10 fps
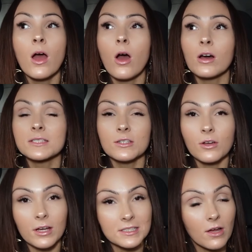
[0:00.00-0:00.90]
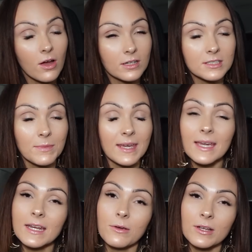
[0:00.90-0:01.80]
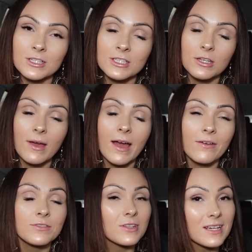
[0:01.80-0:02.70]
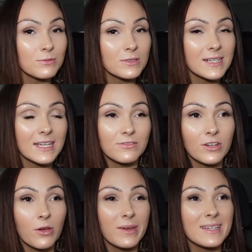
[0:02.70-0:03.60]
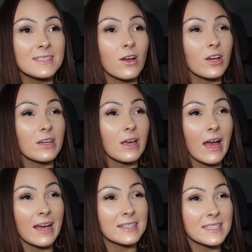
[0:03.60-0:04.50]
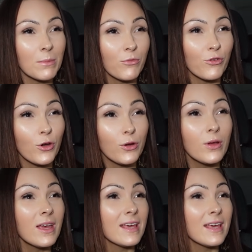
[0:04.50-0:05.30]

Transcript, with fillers: asking you guys to ask me any questions that you have so that's what today's video is i had a skim through